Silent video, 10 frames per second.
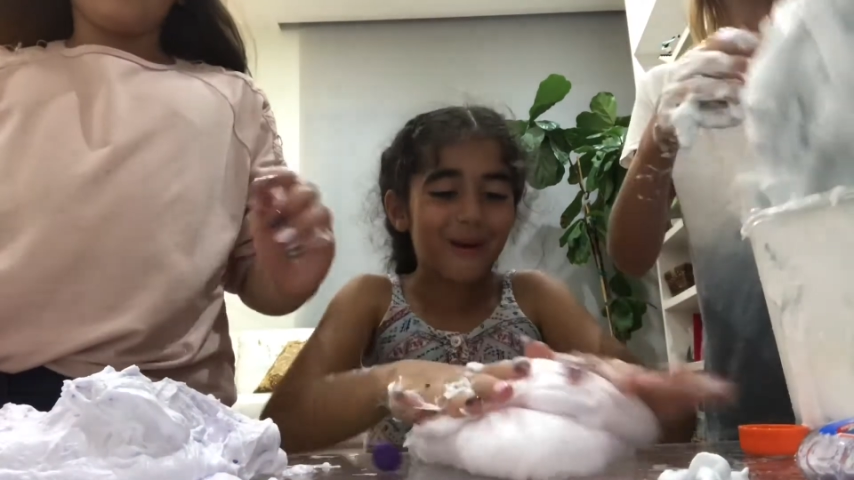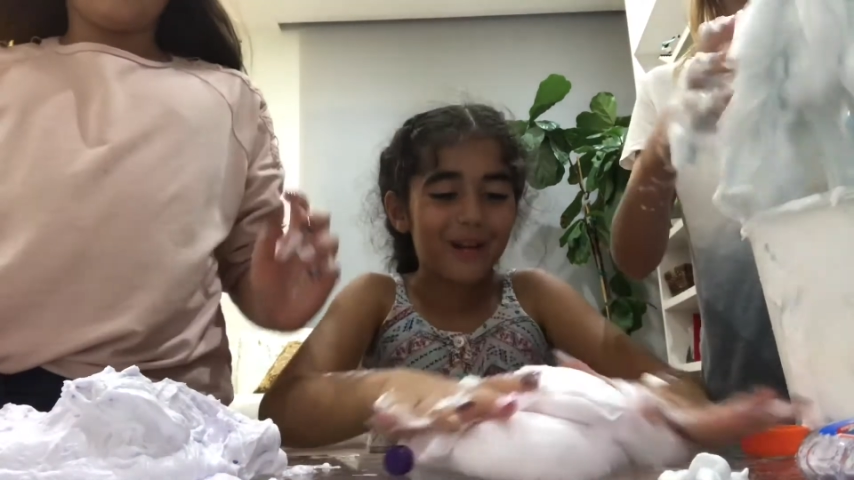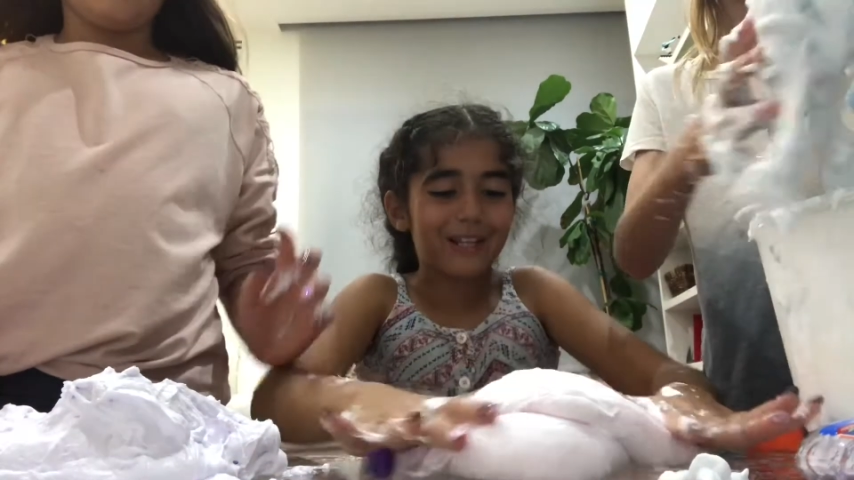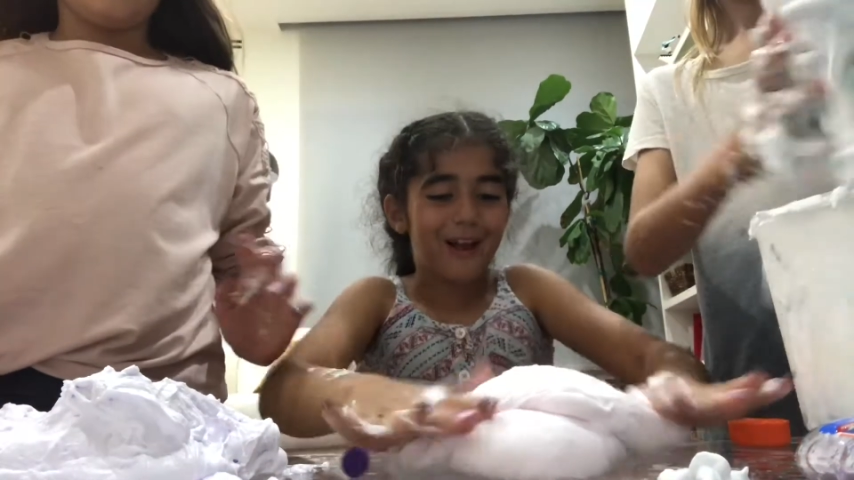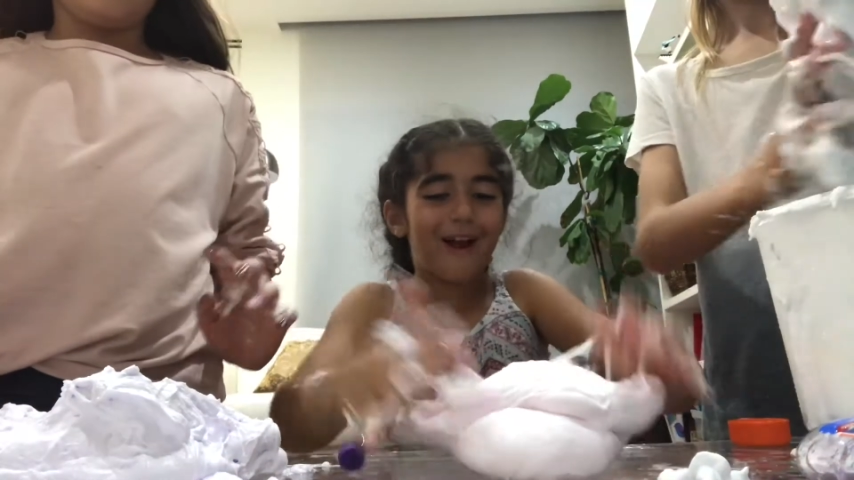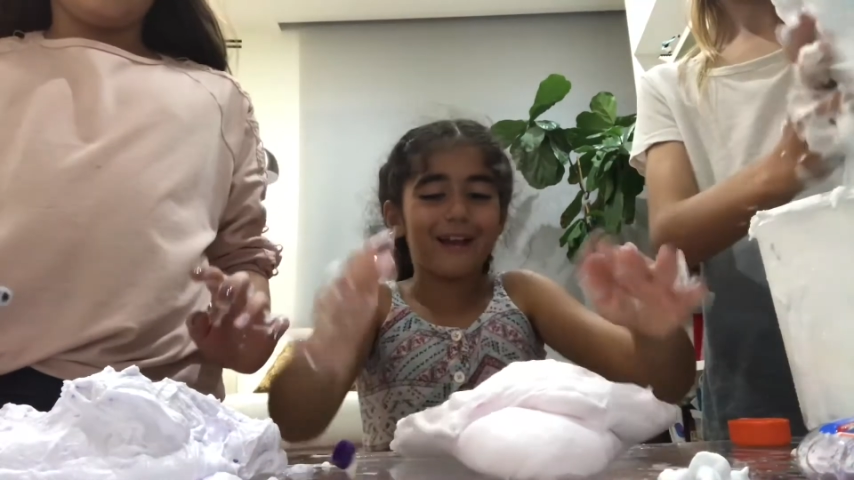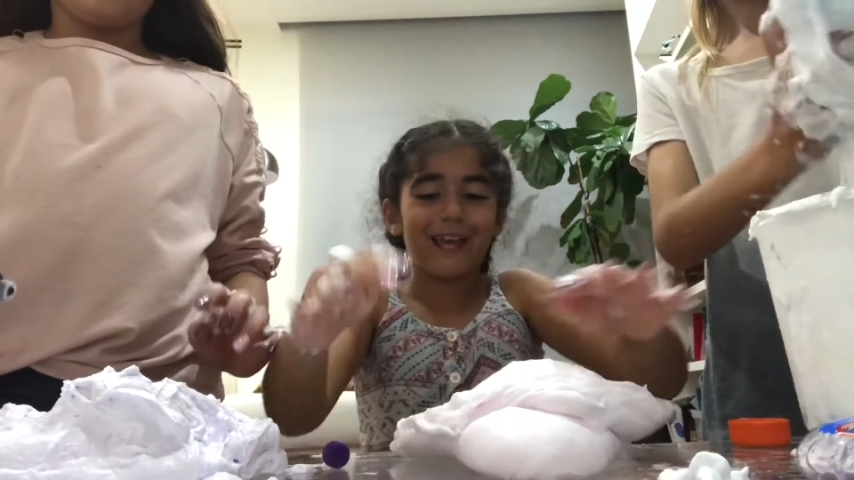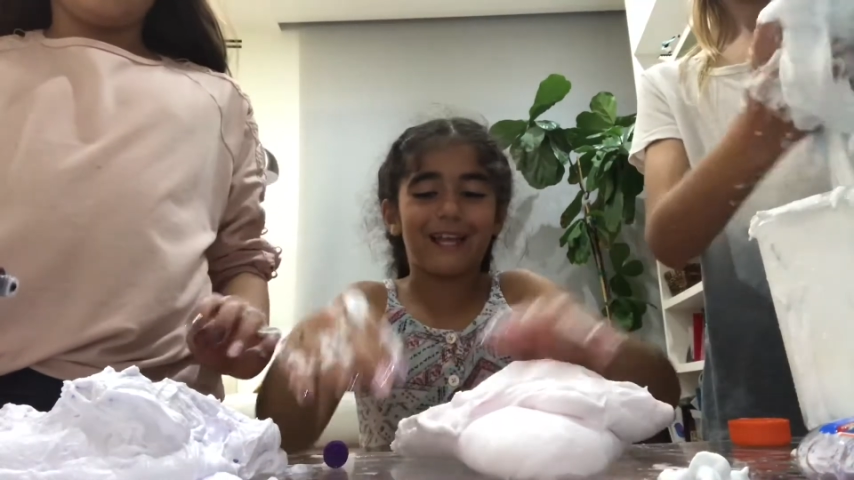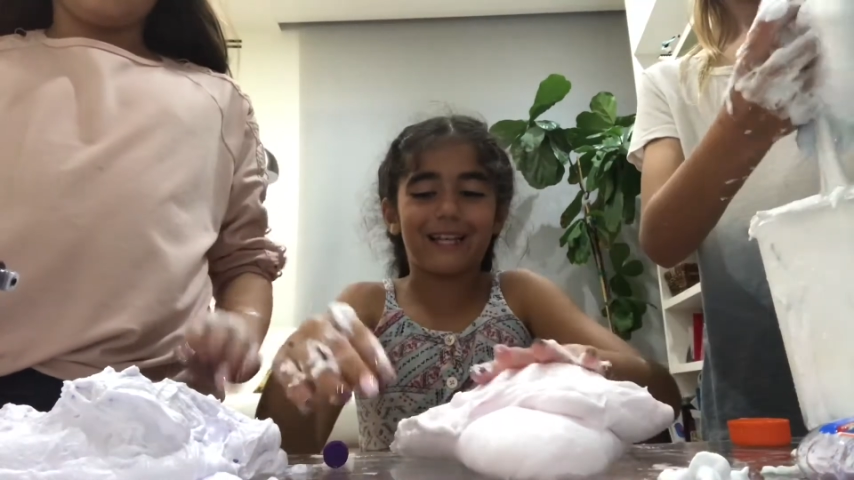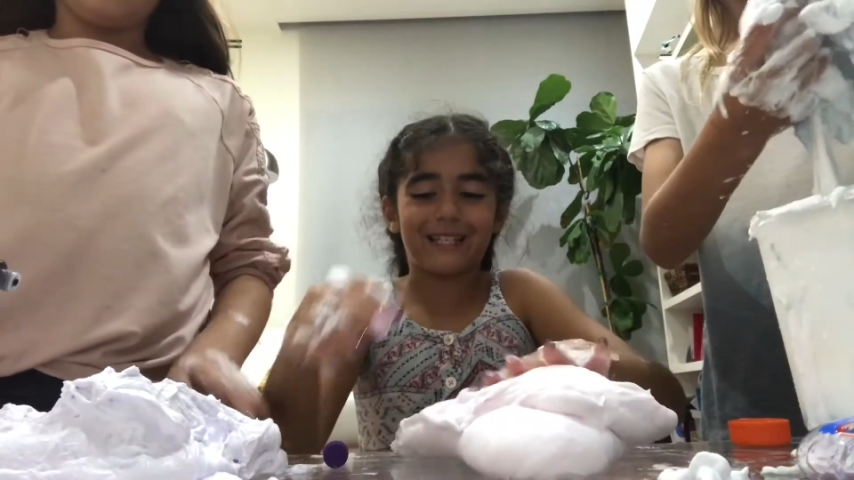go to
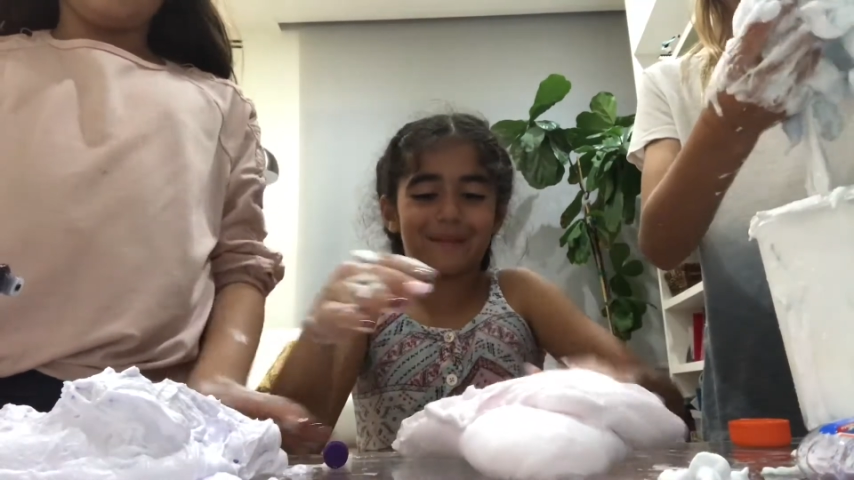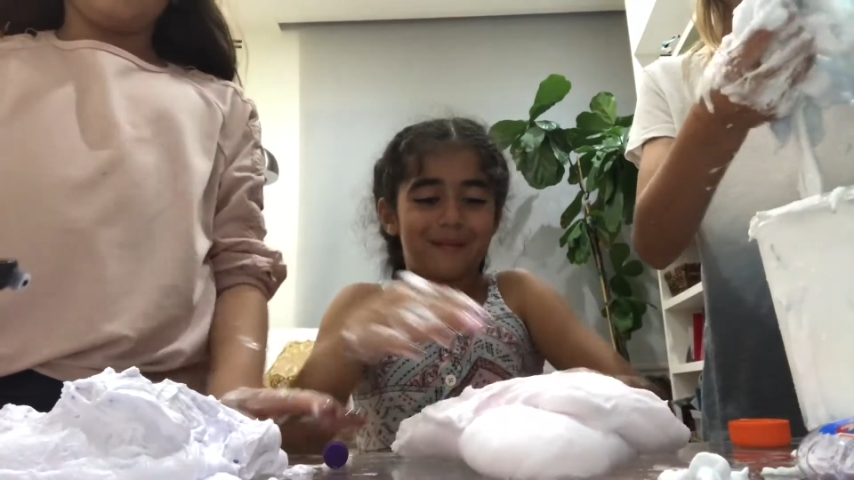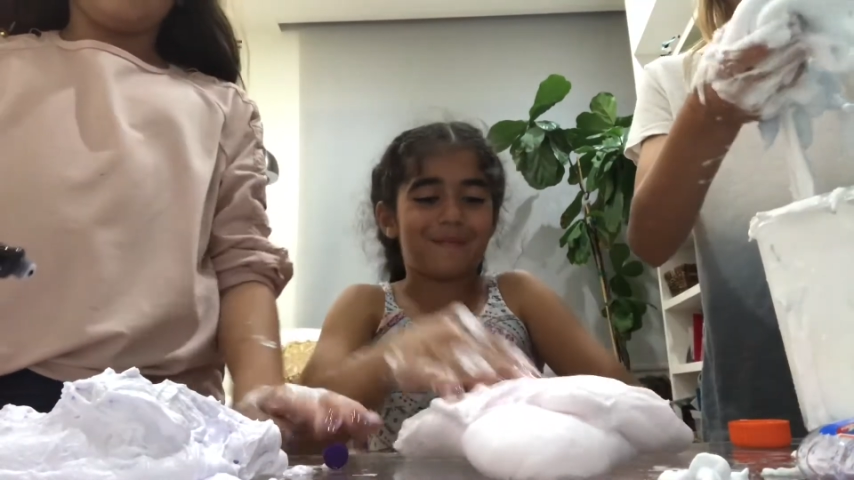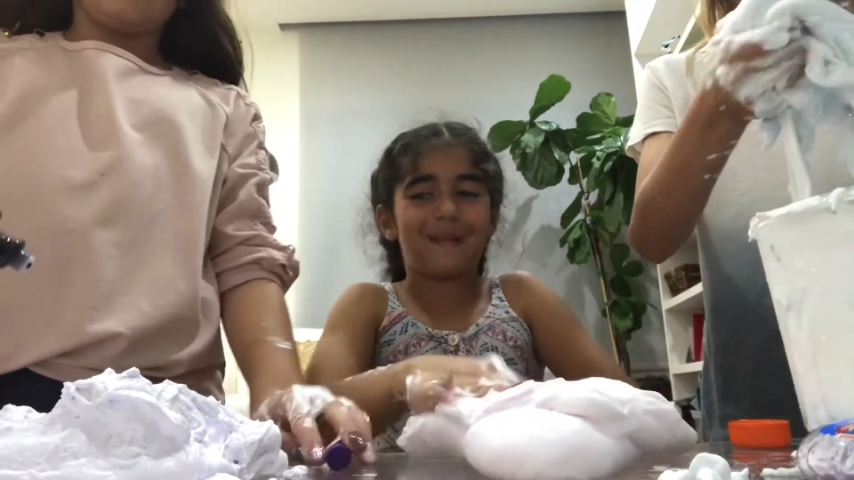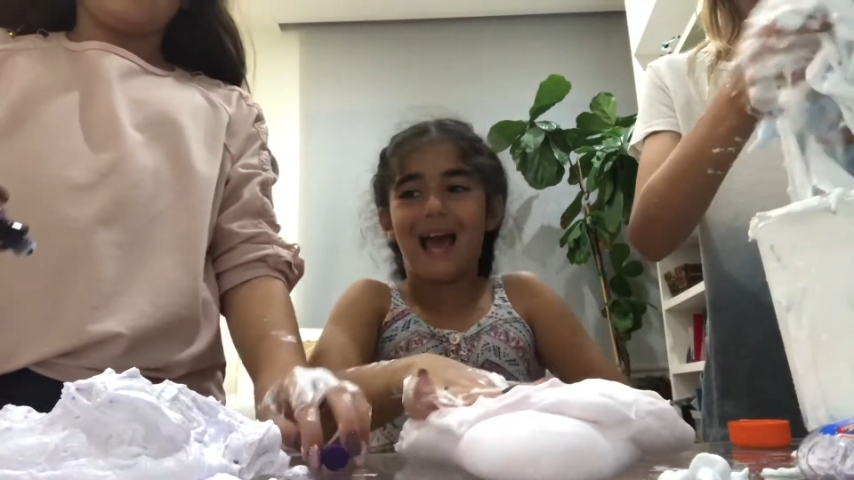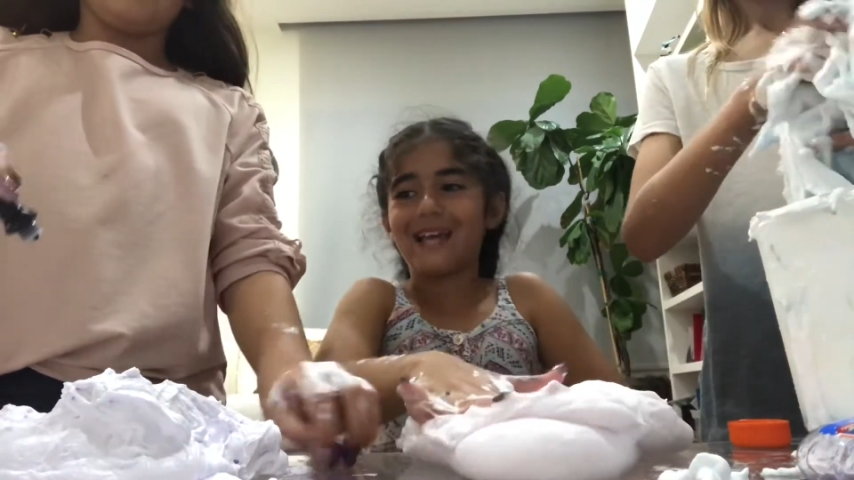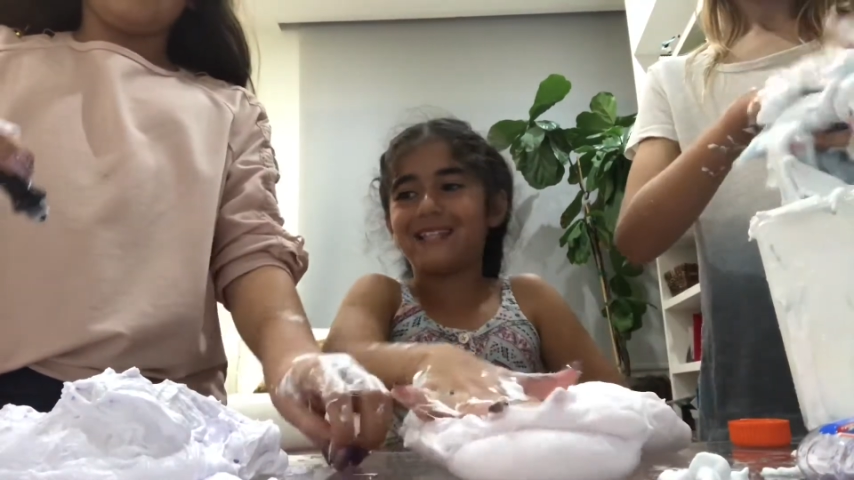Target and get some supplies,